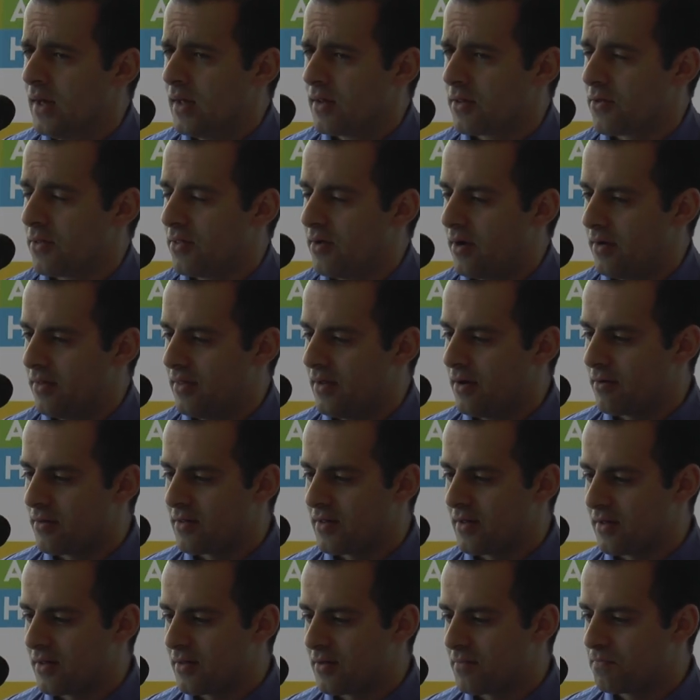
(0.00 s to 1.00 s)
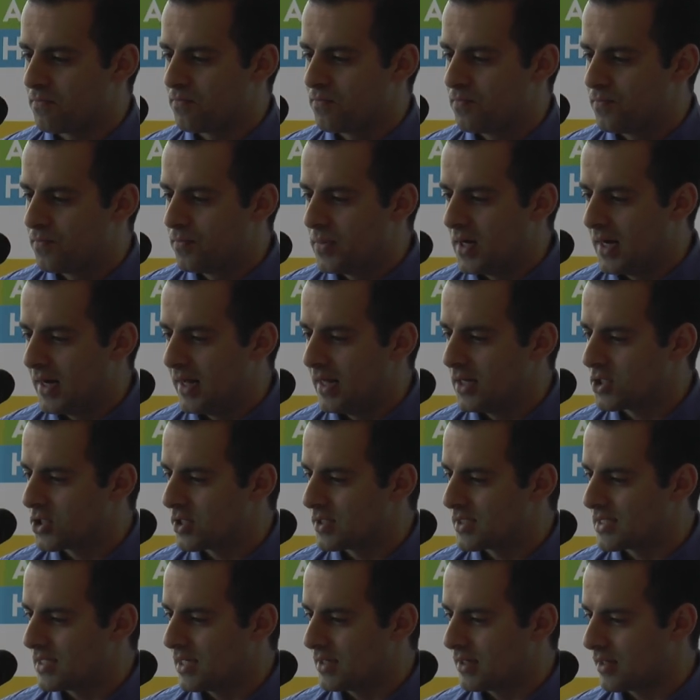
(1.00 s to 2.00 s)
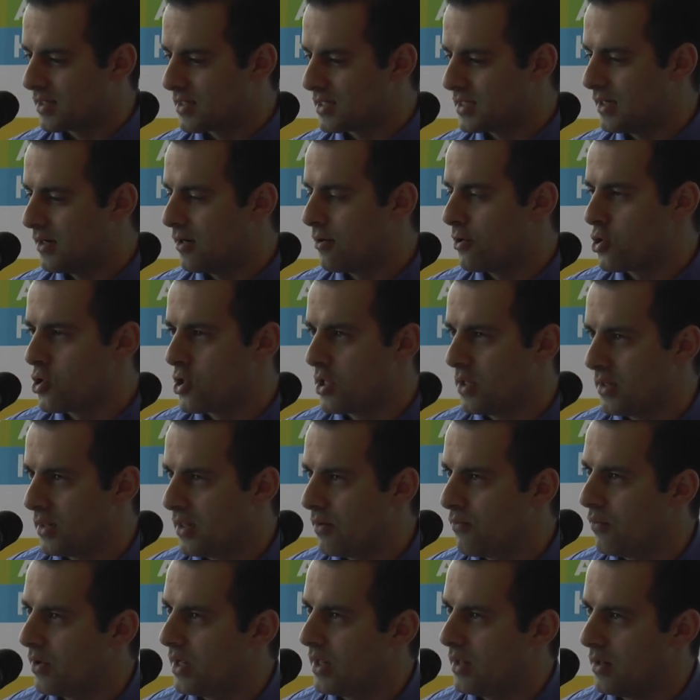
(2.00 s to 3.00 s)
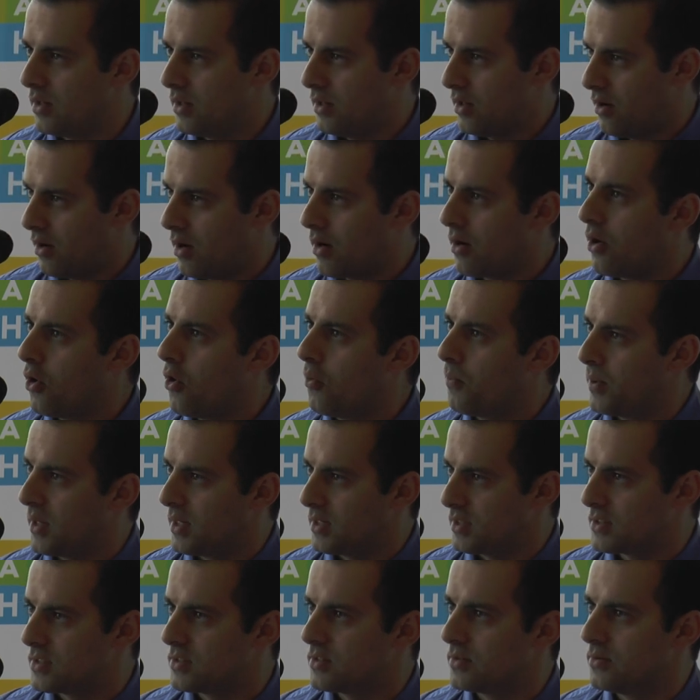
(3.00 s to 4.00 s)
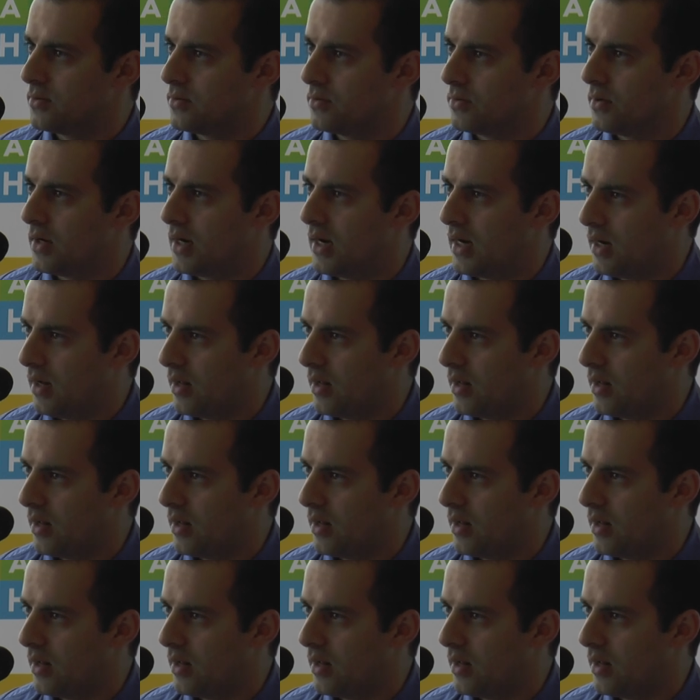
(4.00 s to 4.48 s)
So there's this interesting synergy that we are hoping to